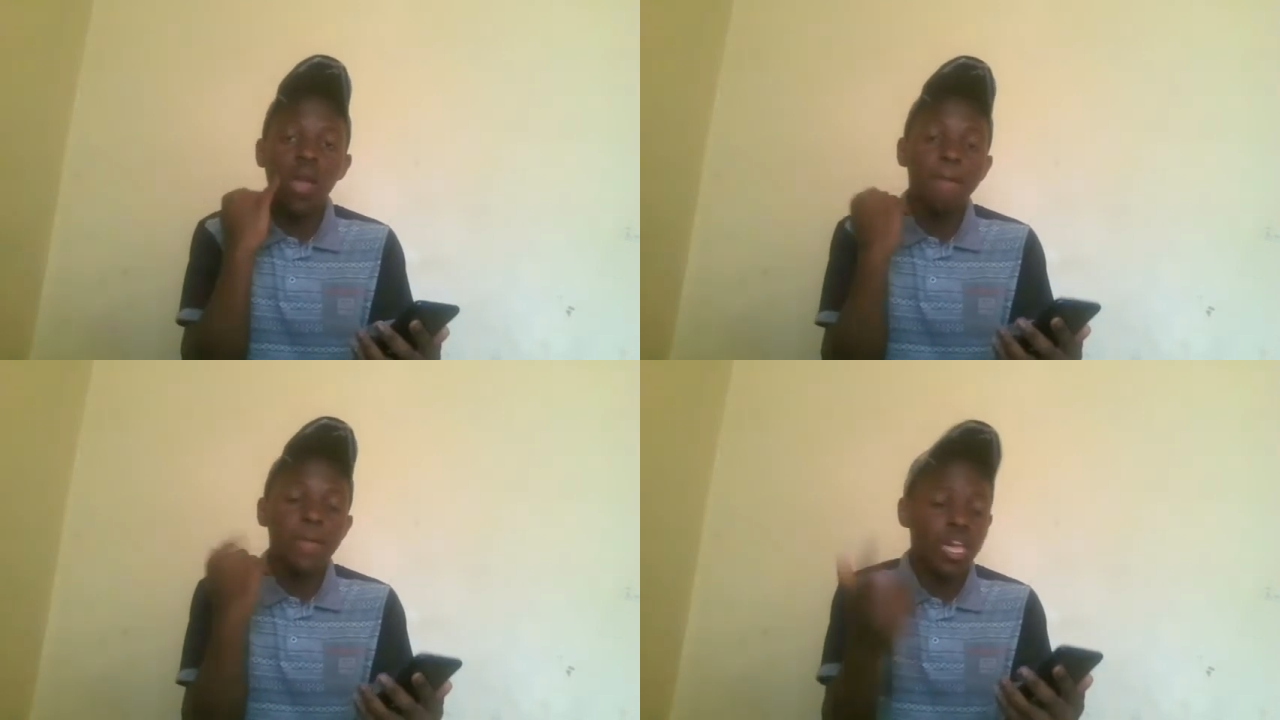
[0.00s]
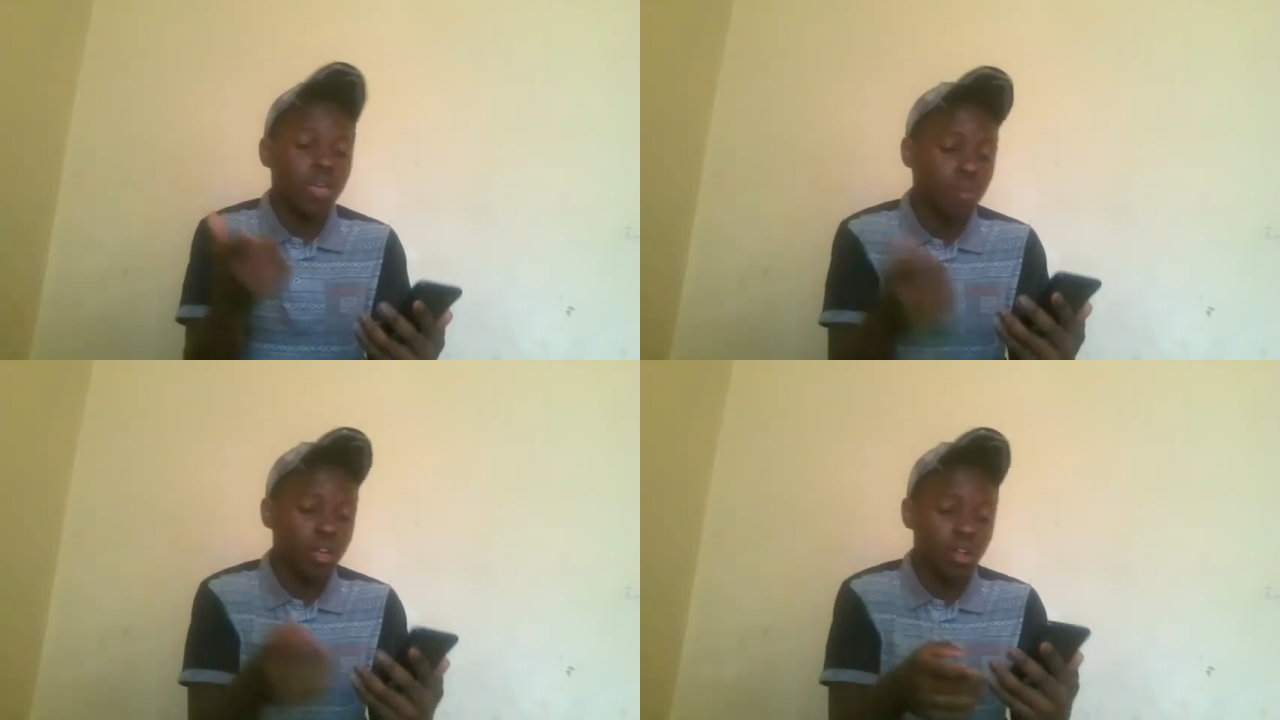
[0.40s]

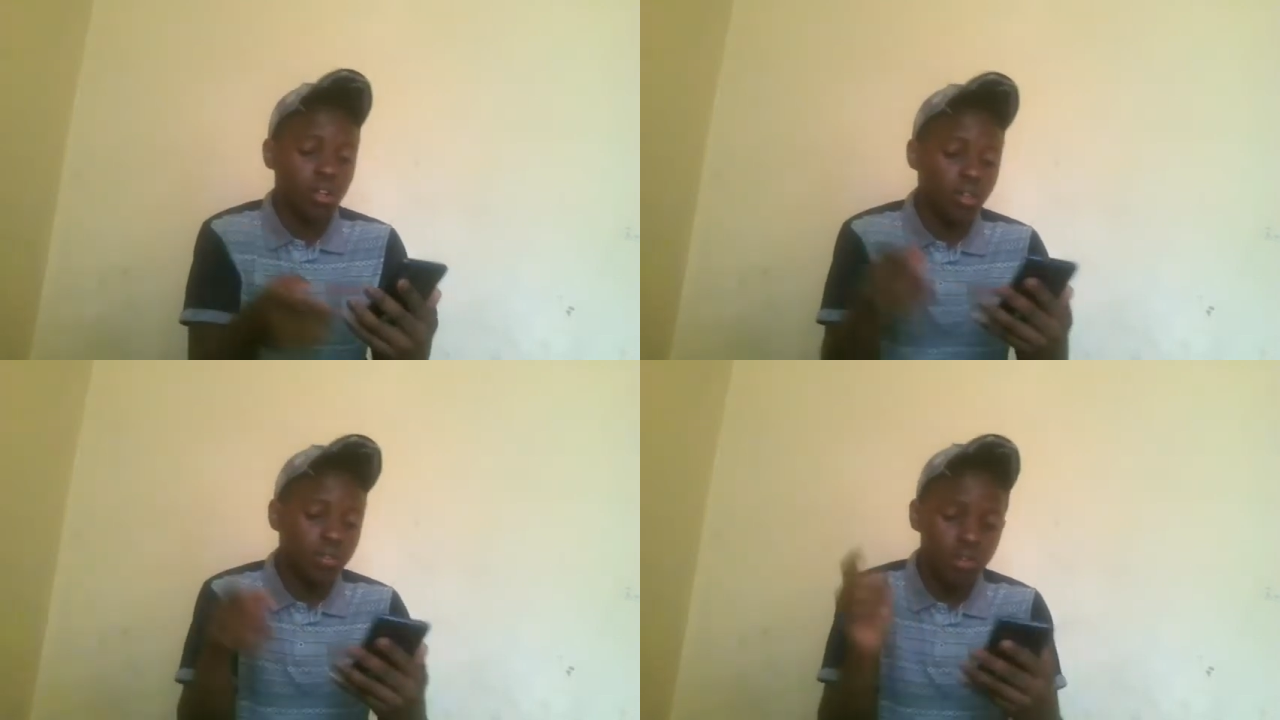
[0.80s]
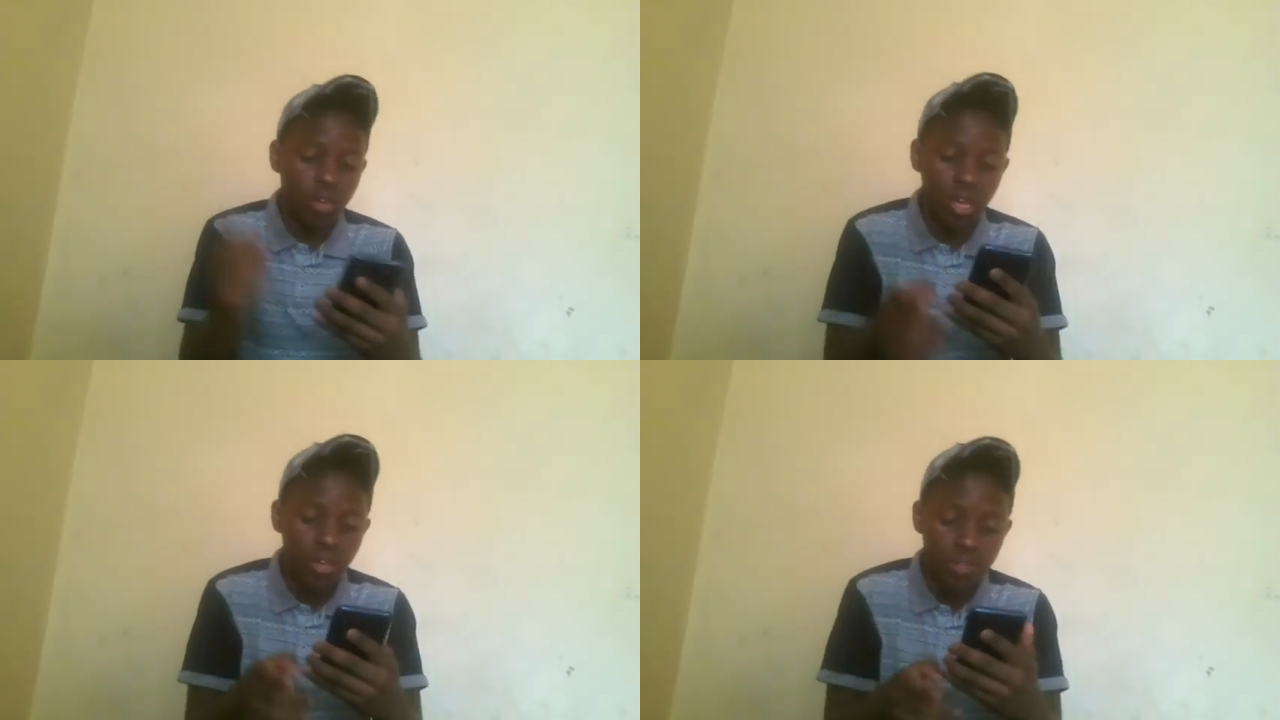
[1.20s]
PayPal if you
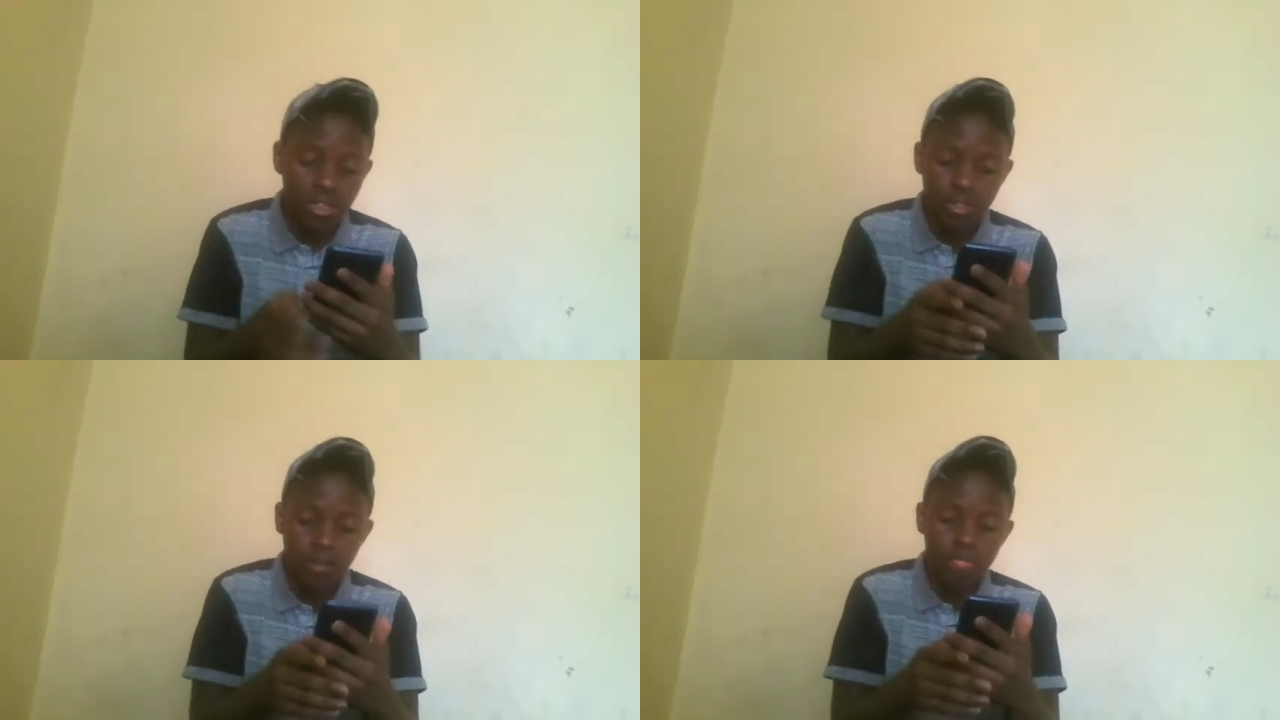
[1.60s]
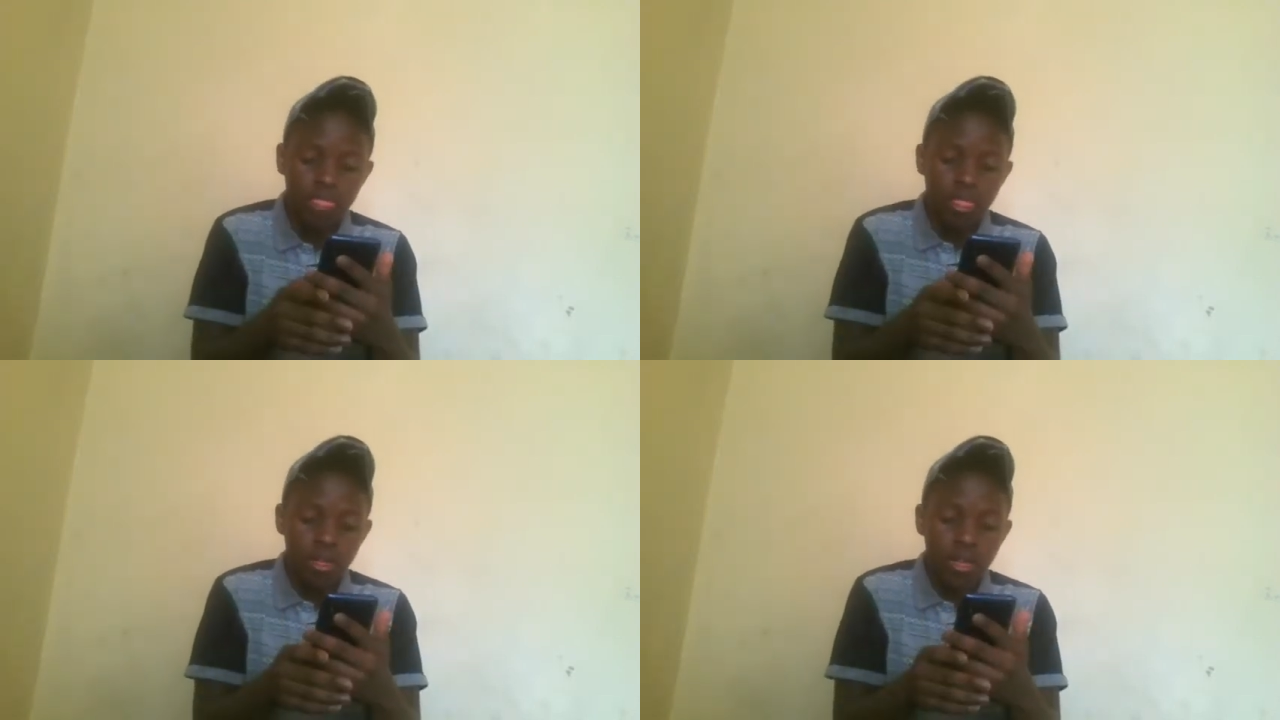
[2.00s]
have it,
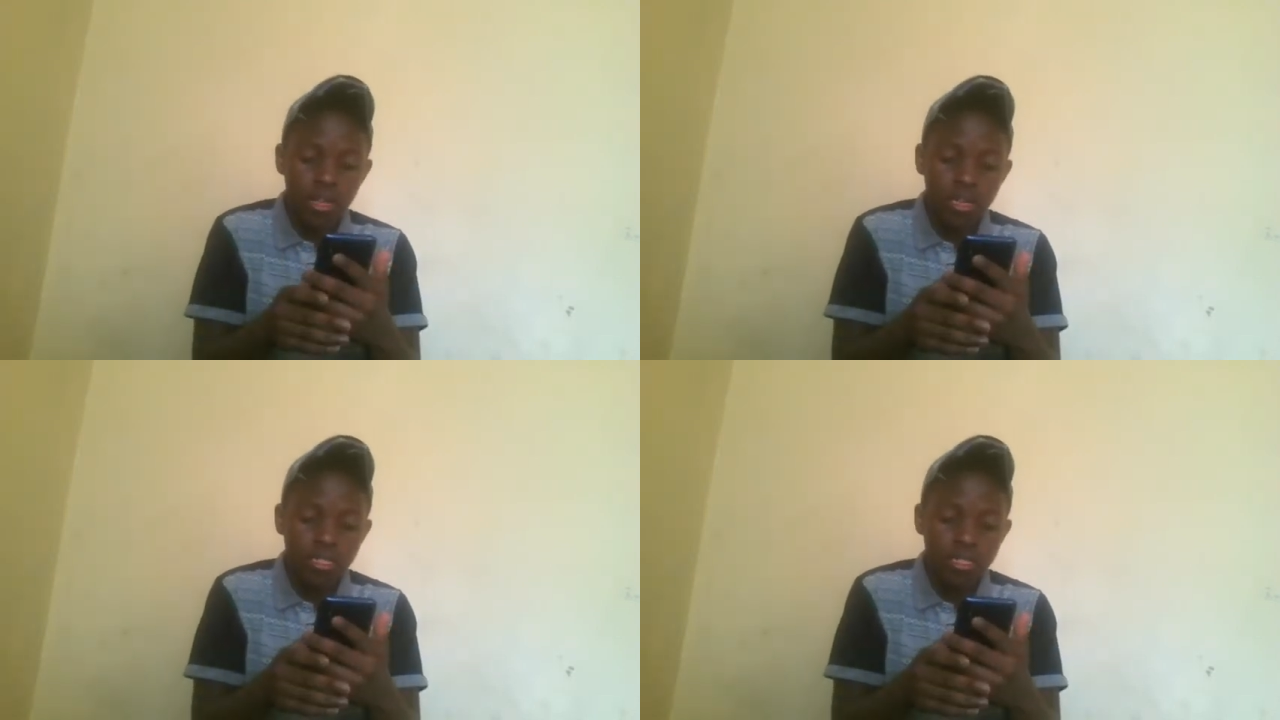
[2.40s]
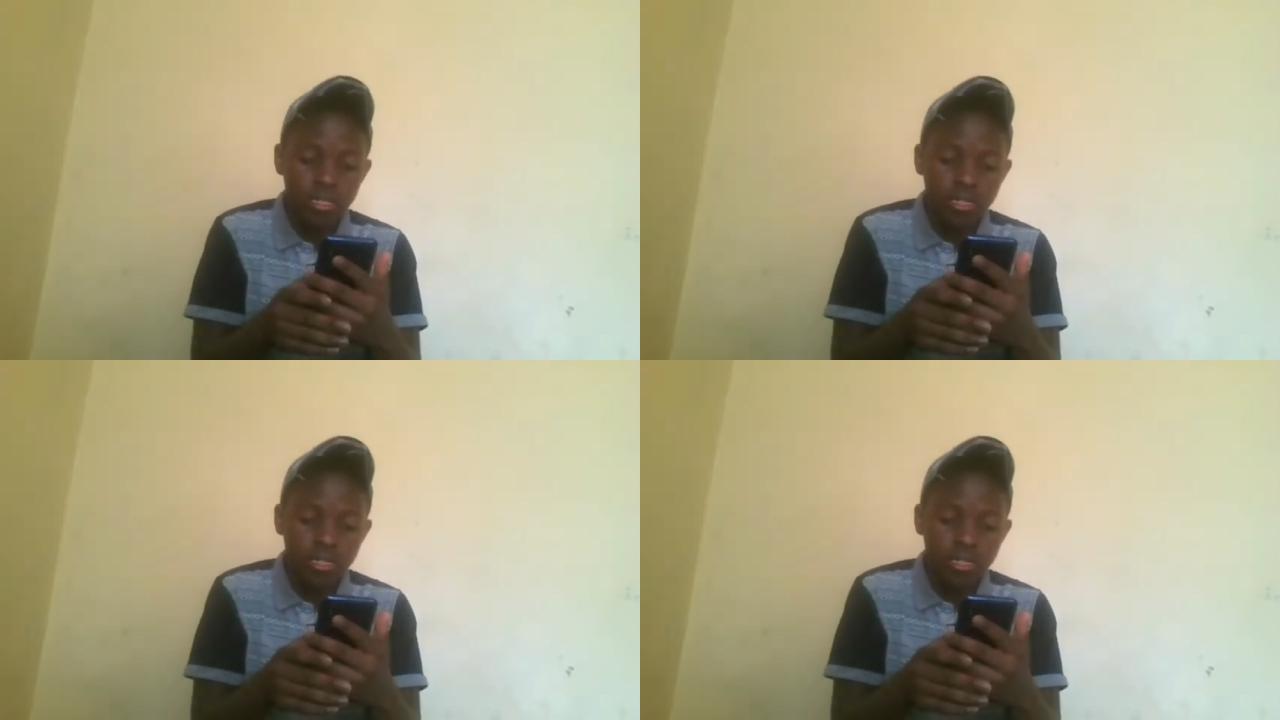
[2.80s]
and